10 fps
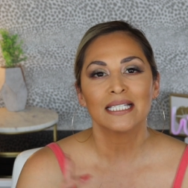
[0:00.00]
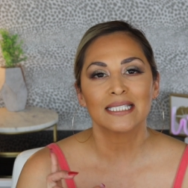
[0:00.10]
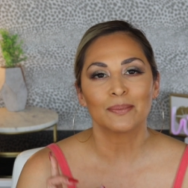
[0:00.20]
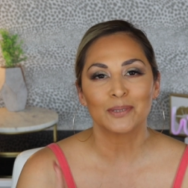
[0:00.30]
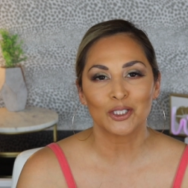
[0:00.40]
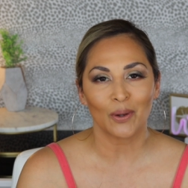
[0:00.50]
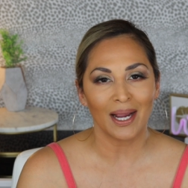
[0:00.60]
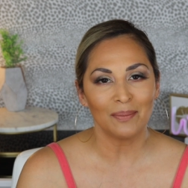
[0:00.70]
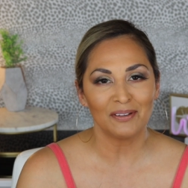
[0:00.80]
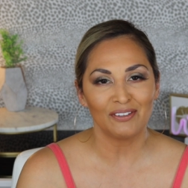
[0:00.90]

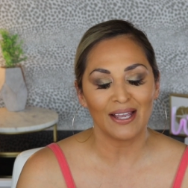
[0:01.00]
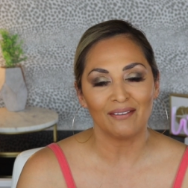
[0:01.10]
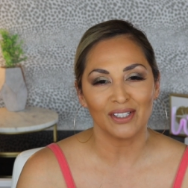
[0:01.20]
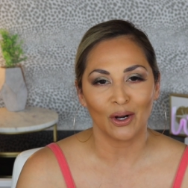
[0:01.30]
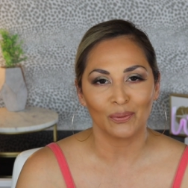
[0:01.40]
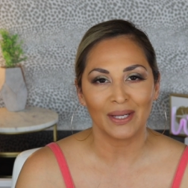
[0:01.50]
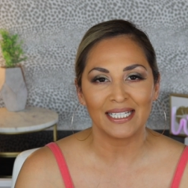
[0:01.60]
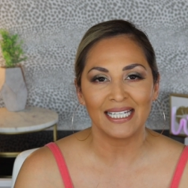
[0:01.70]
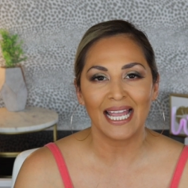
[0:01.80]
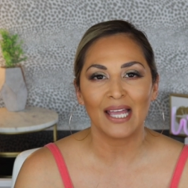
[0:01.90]
subscribe if you haven't
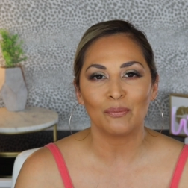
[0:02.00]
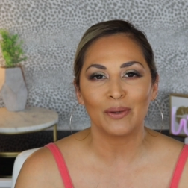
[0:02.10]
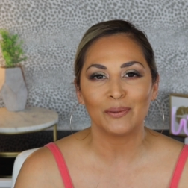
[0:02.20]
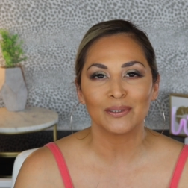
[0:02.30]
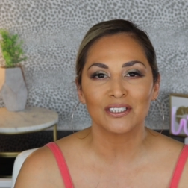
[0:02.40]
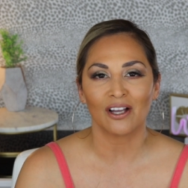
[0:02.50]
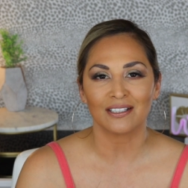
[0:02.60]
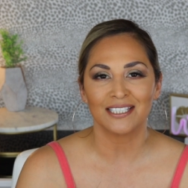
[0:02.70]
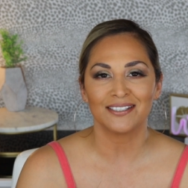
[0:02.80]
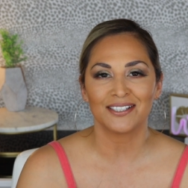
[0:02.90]
already and we will
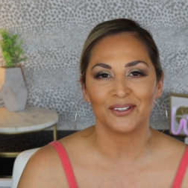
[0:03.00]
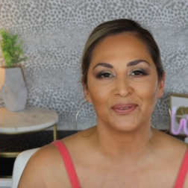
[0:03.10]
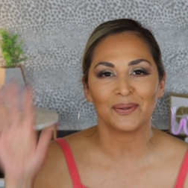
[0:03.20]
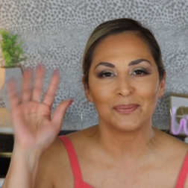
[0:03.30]
talk to you soon